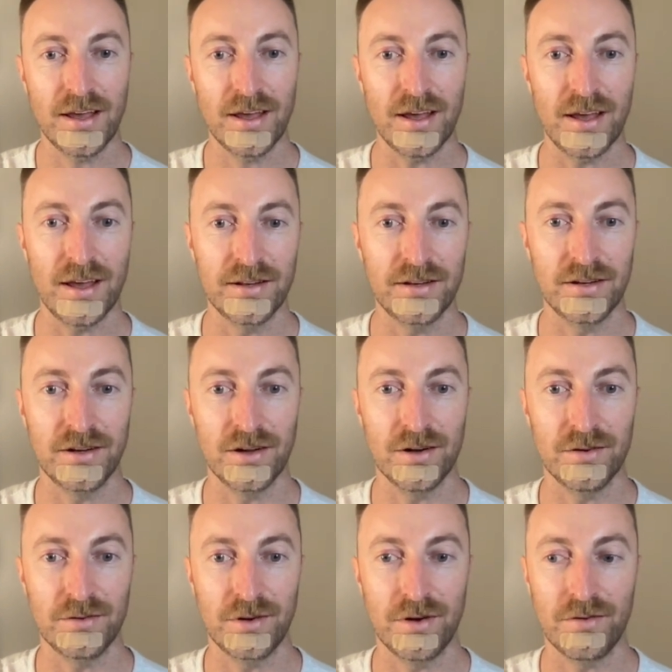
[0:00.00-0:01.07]
And
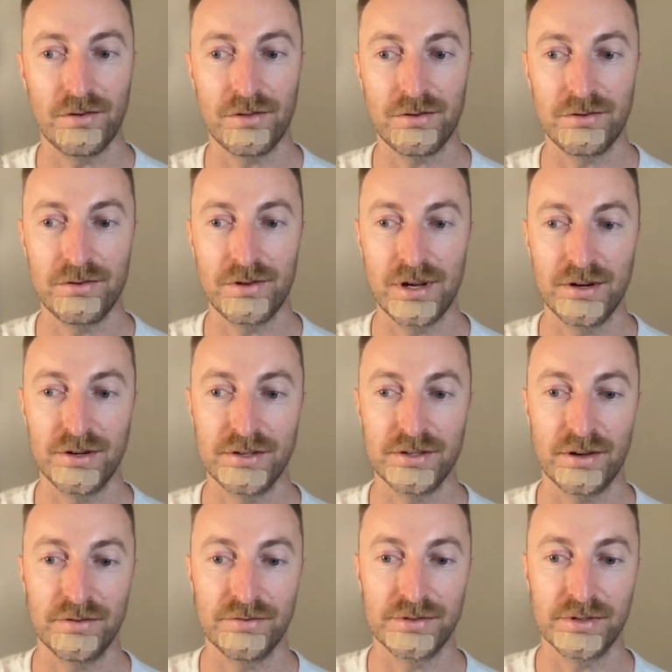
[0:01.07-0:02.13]
going through years
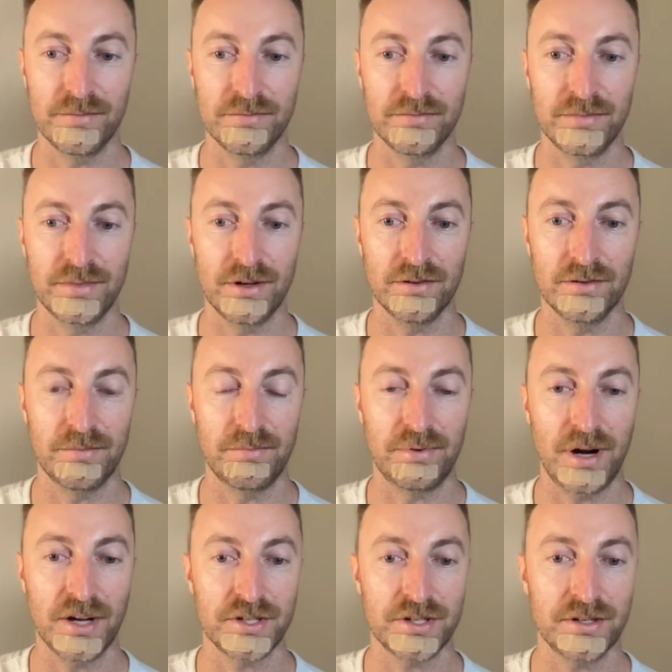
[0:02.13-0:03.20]
of some
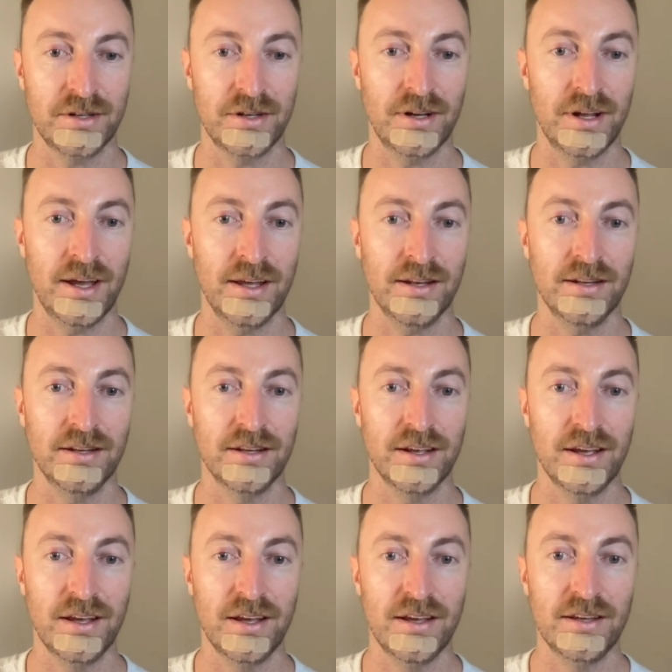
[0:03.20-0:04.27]
depression, and
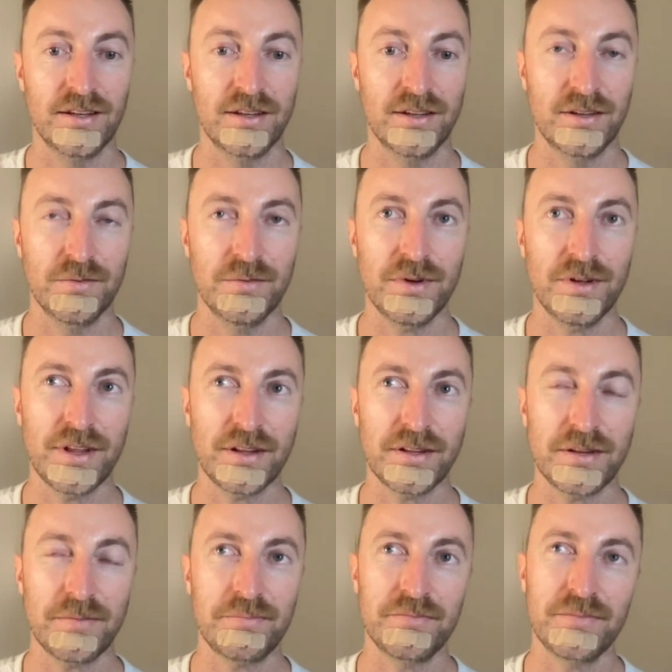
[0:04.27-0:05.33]
well, not
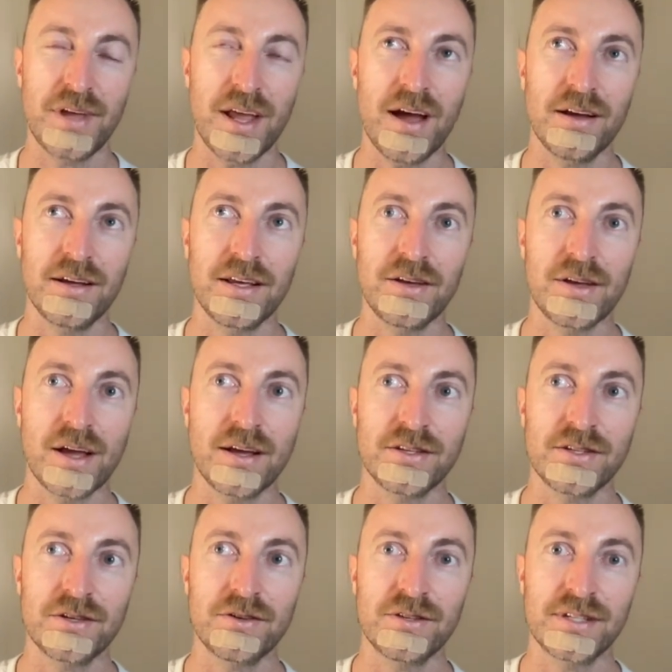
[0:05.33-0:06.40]
the yeah, I
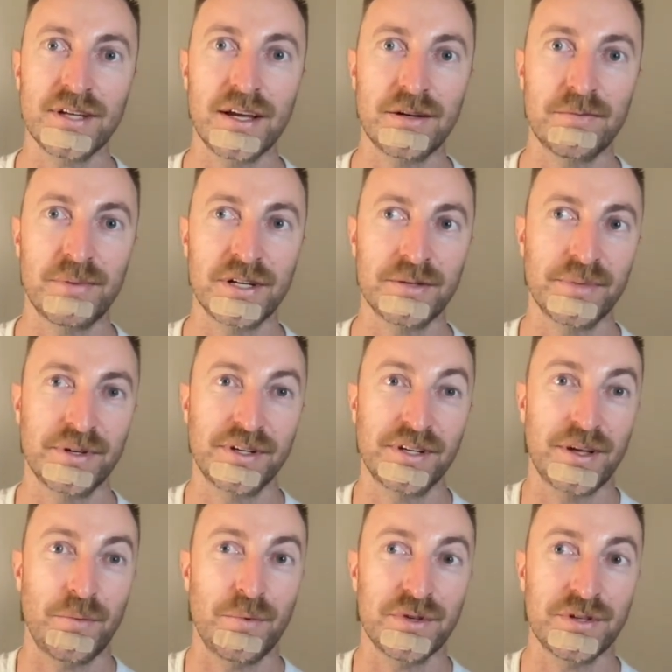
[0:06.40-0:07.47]
guess you could say depression,
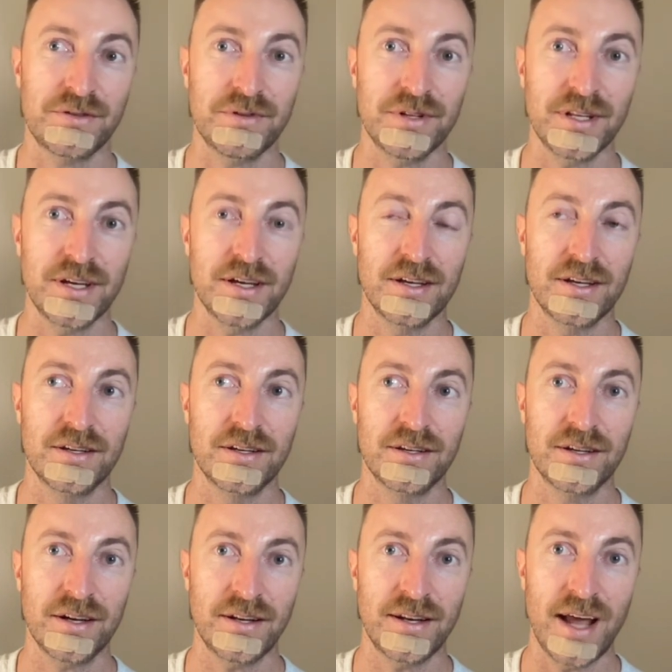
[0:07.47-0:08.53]
because I wasn't really
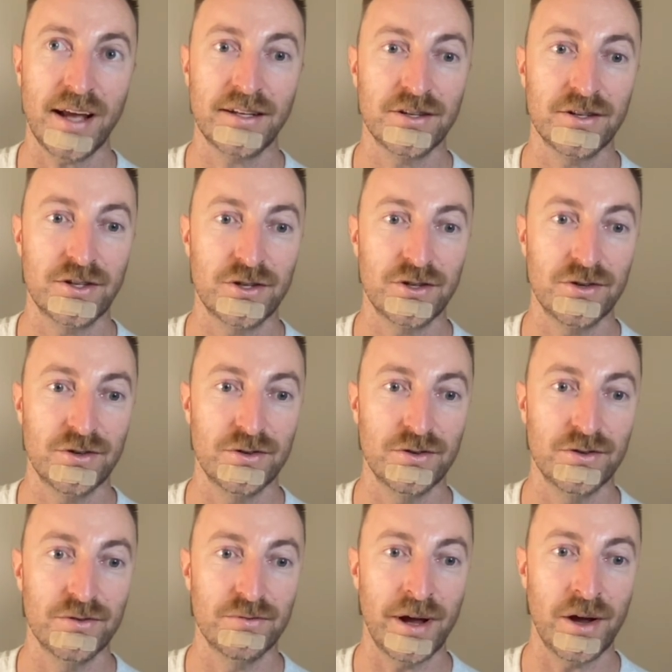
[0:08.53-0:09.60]
connected
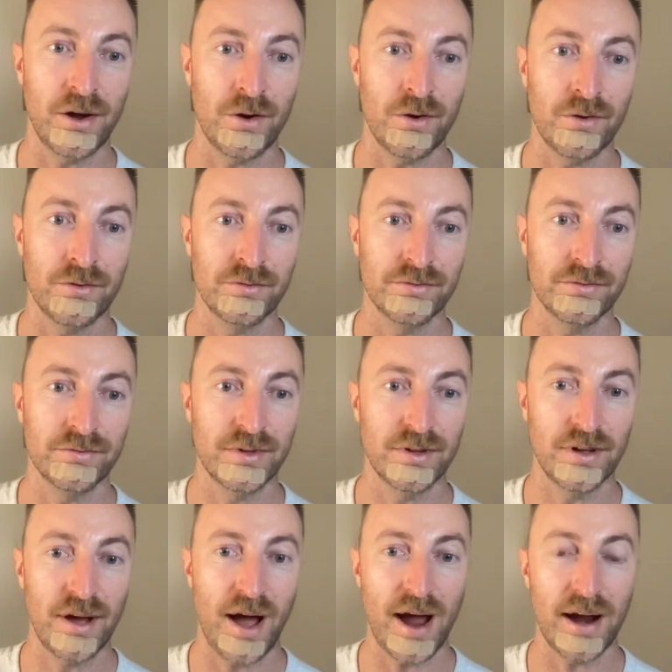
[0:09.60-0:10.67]
to my own
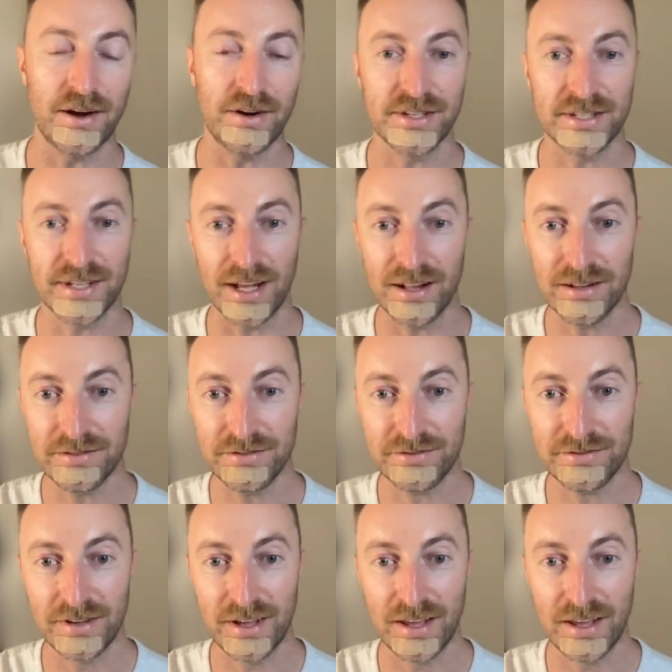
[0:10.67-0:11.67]
higher self,